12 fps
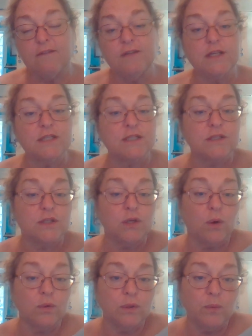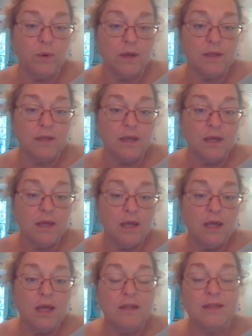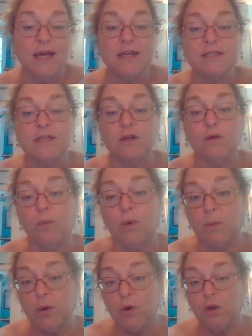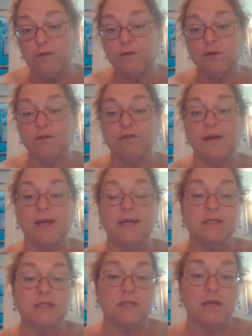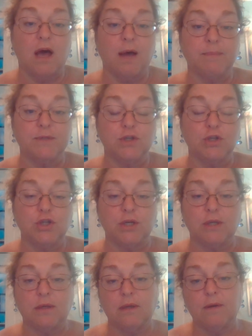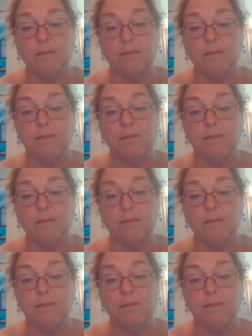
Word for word: Venus is the only one that is in a, what we call a full phase opposition.